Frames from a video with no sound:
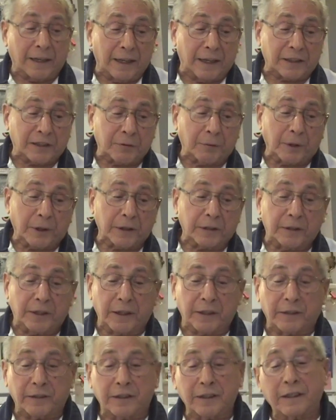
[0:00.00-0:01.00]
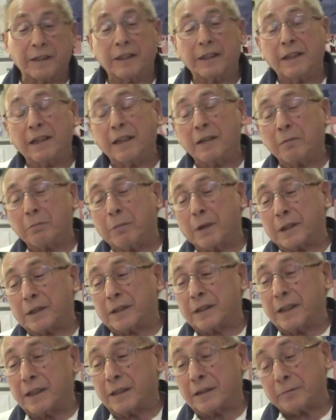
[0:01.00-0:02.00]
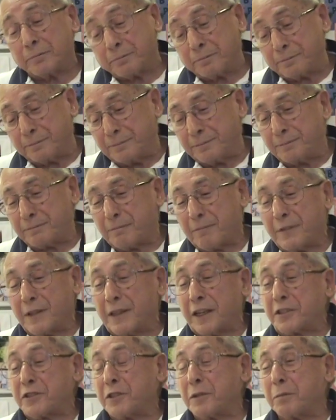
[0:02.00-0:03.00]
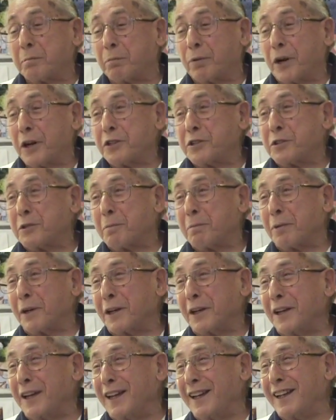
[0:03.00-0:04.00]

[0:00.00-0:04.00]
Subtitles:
That's what it did. But that's the price you pay.